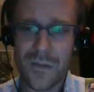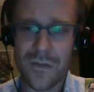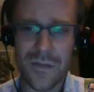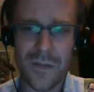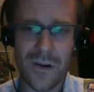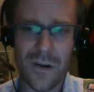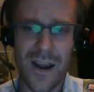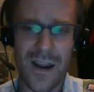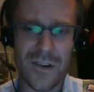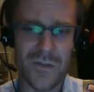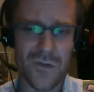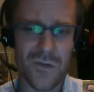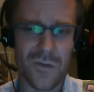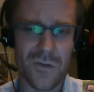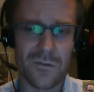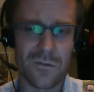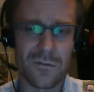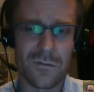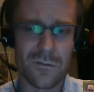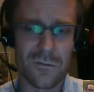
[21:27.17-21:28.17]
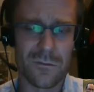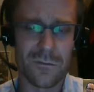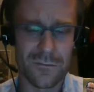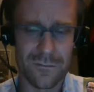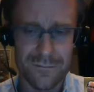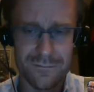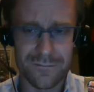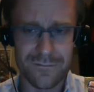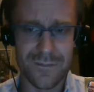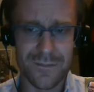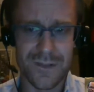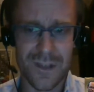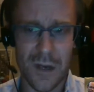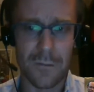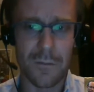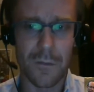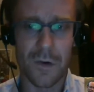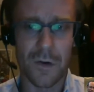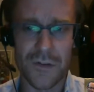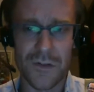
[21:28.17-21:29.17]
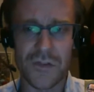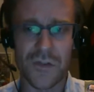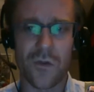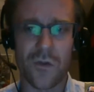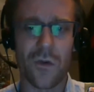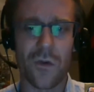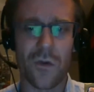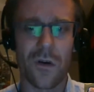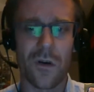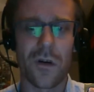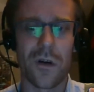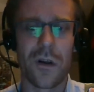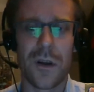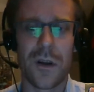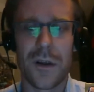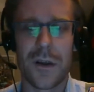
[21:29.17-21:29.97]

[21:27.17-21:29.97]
their actual number score